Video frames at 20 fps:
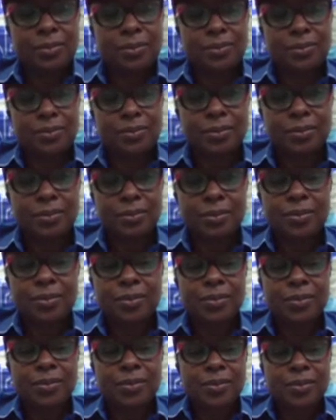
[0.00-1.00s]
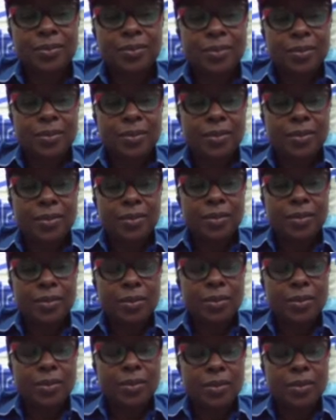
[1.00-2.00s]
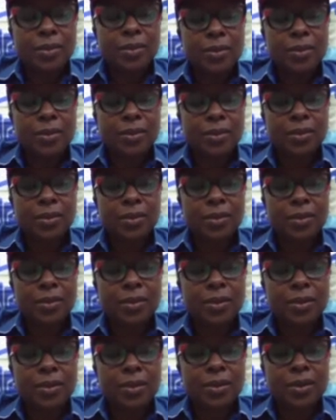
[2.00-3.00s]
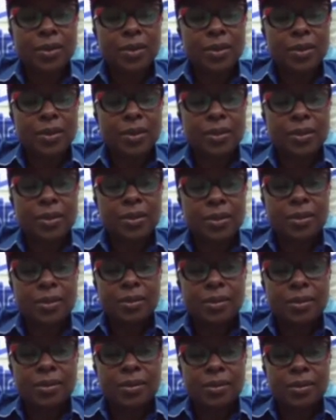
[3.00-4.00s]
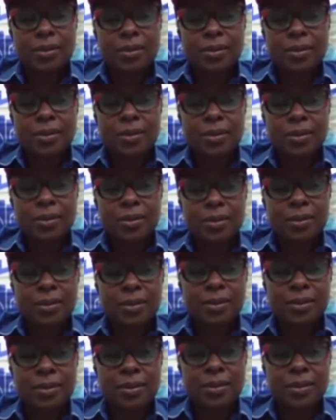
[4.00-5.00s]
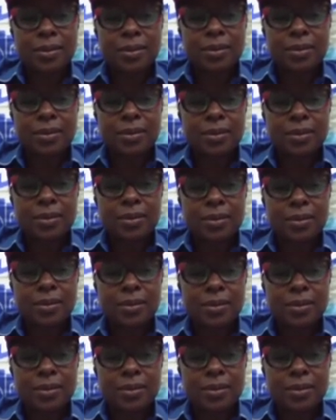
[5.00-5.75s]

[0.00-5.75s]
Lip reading: The person shown says nothing.